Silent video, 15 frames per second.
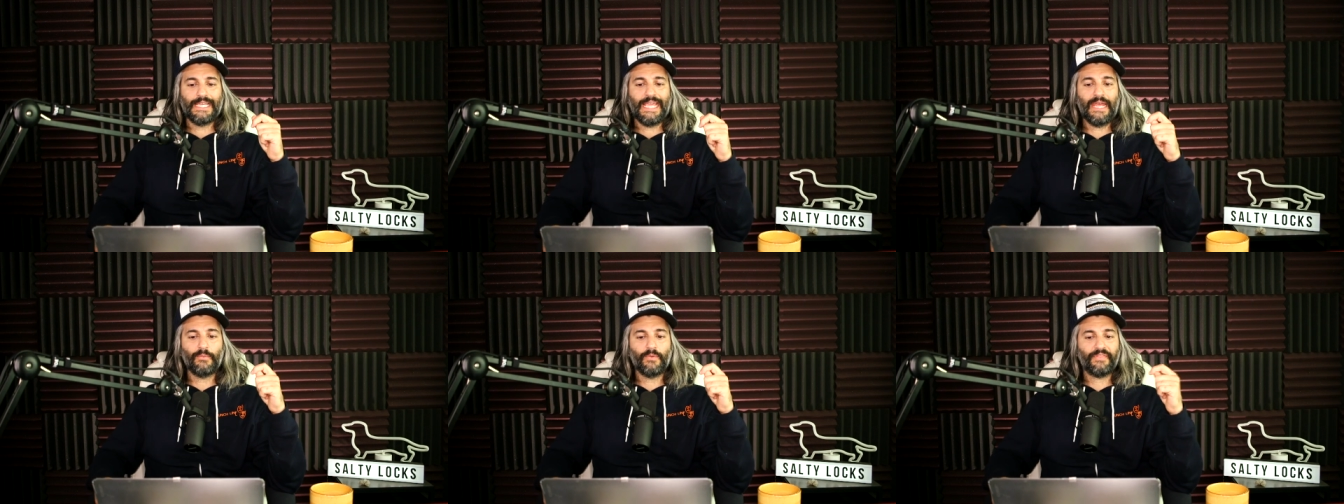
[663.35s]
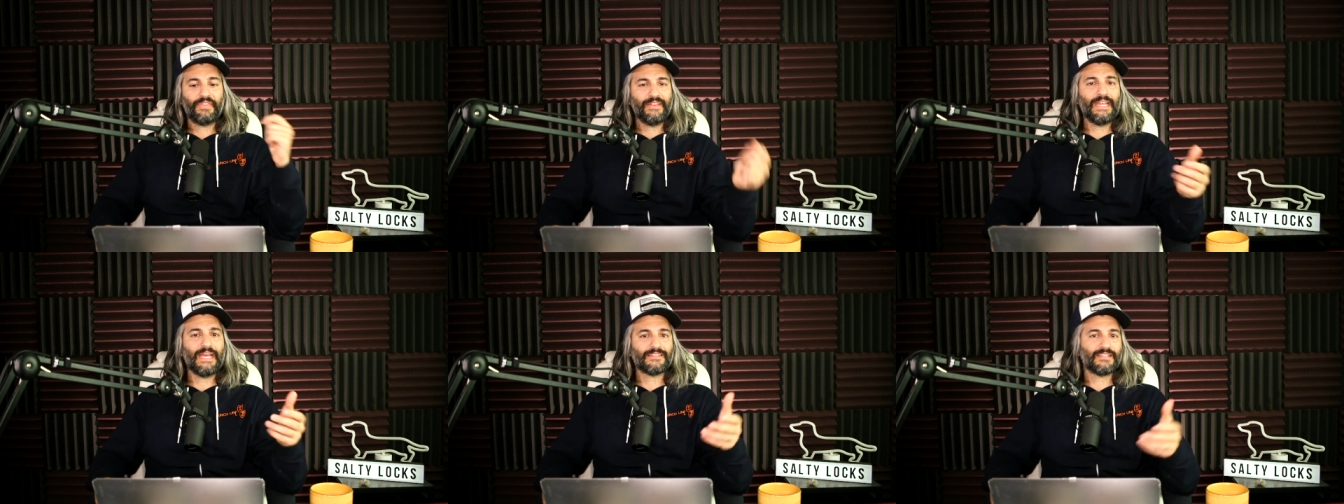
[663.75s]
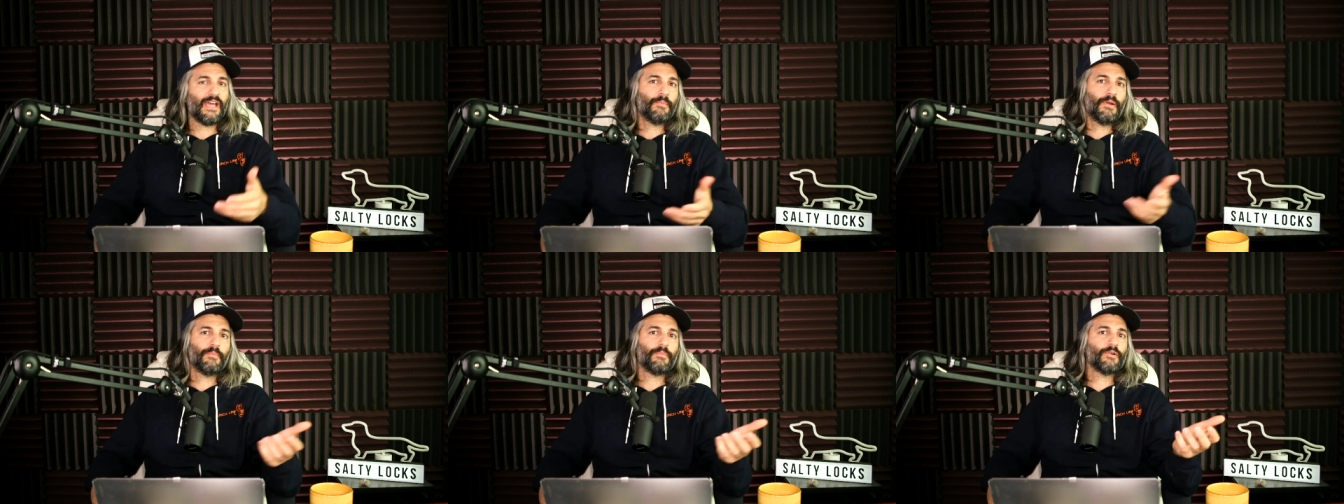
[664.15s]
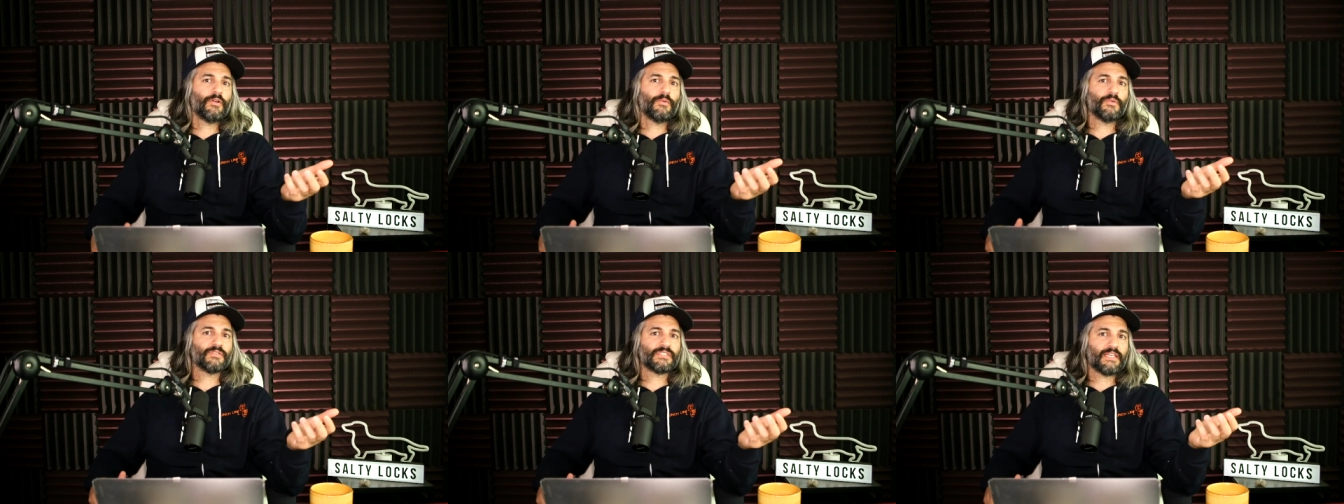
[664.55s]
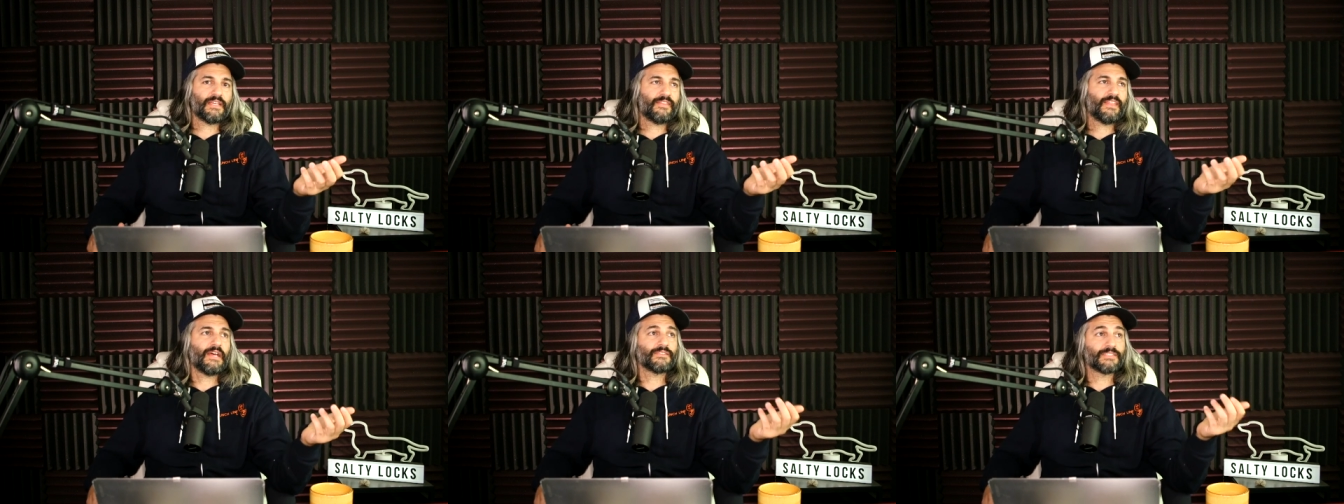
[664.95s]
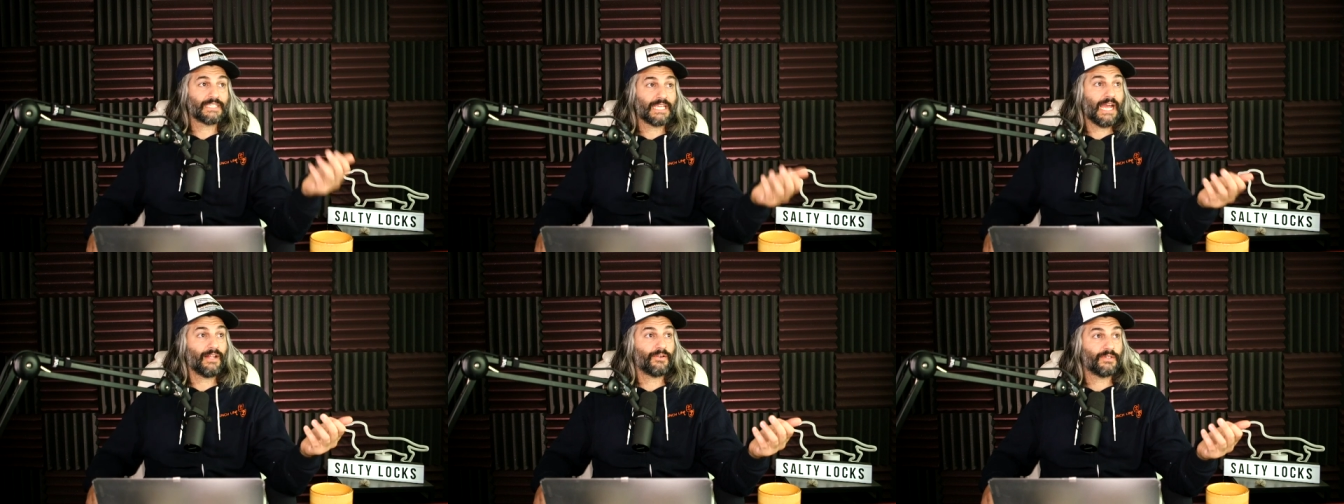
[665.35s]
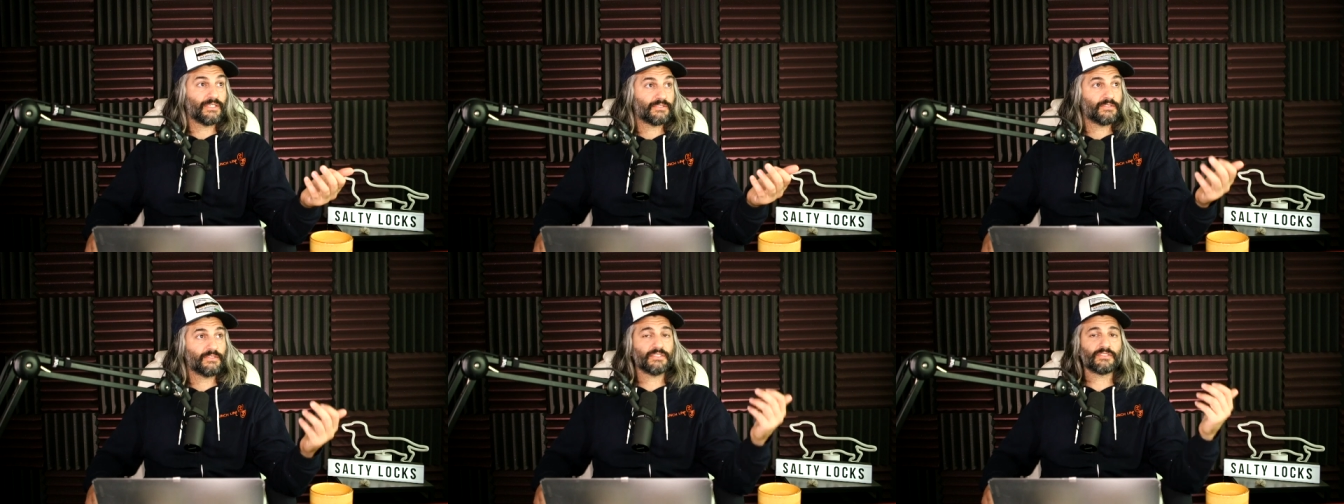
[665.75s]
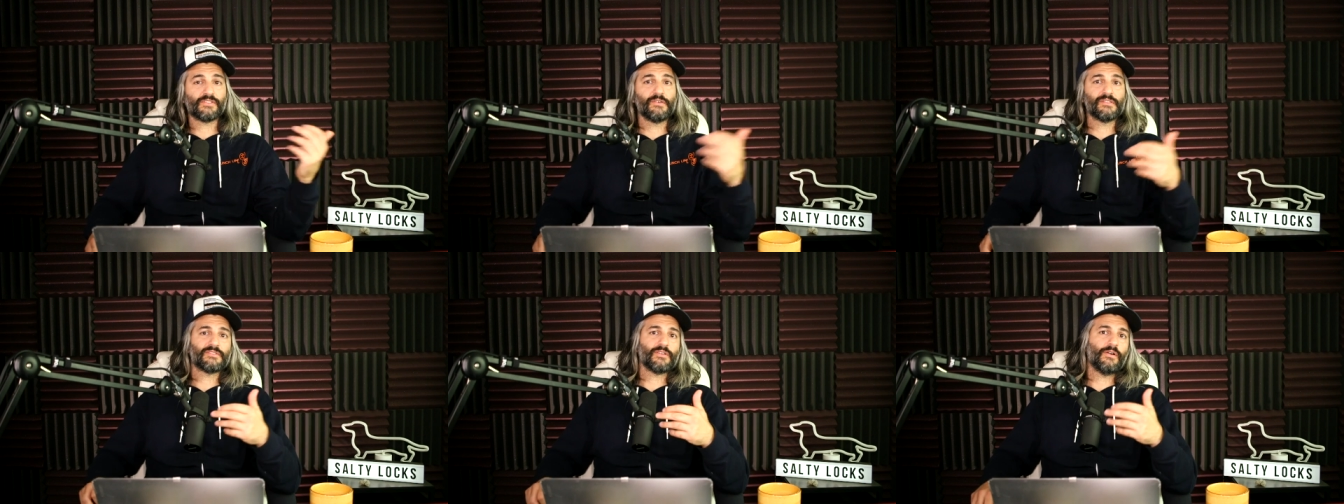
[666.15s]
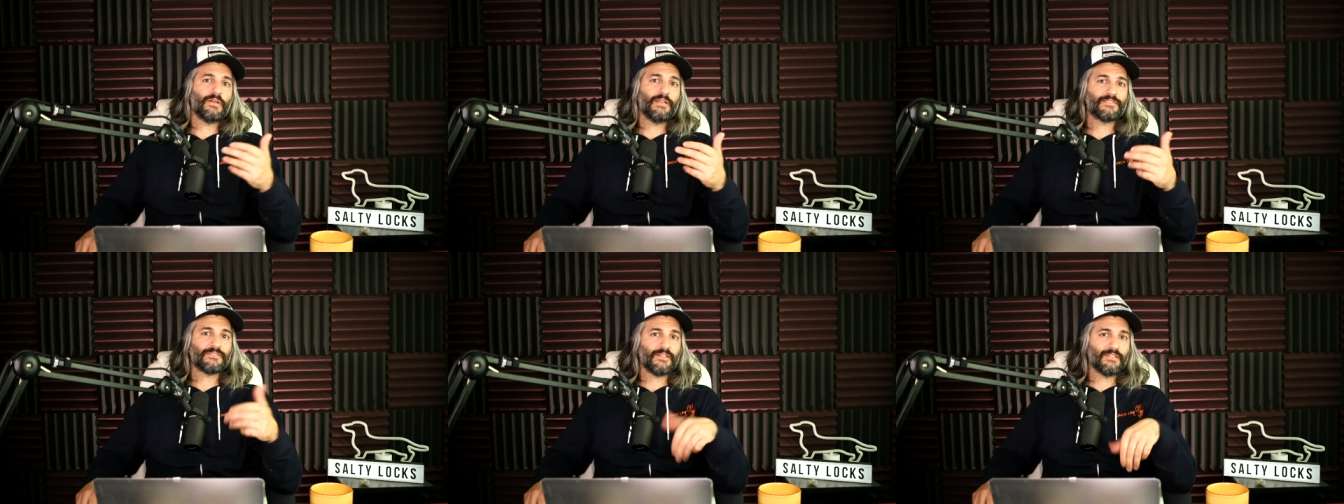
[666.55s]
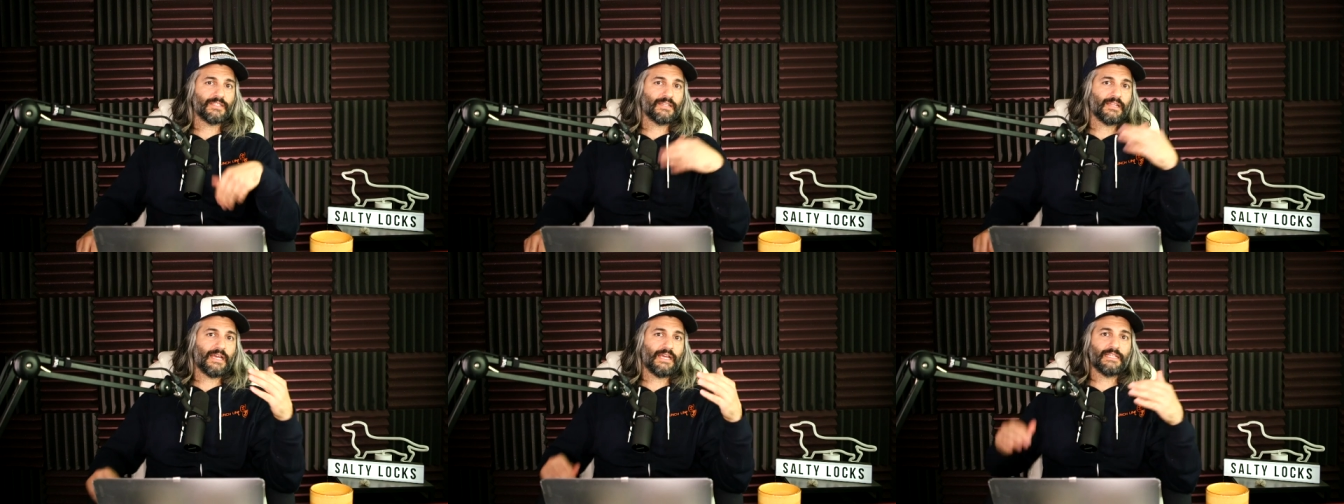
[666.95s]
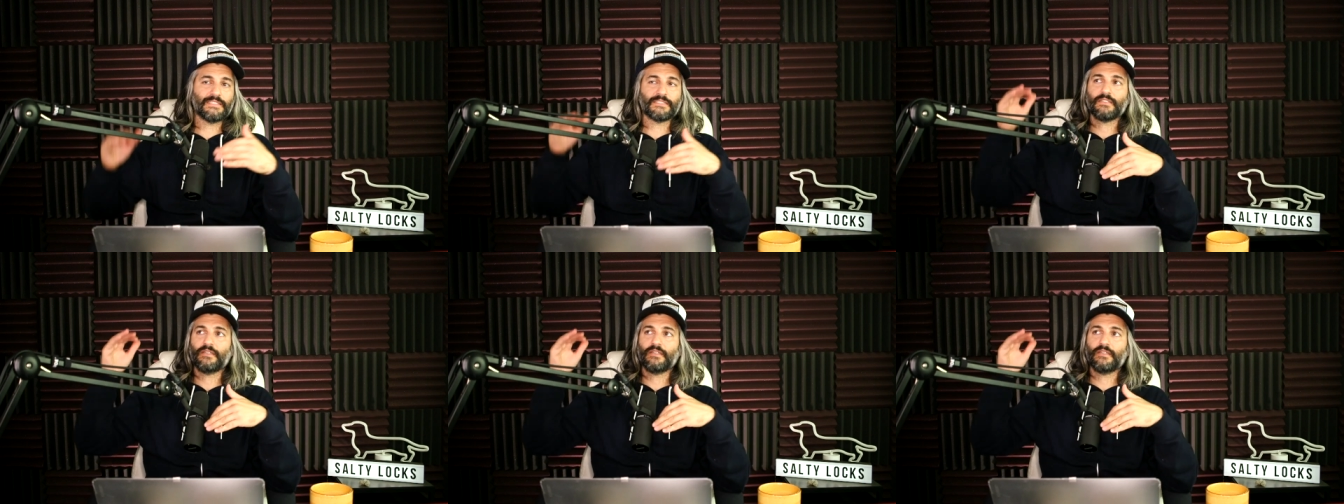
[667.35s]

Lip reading: And within that time, I burn almost like 1,000 calories, dude. It's on the lines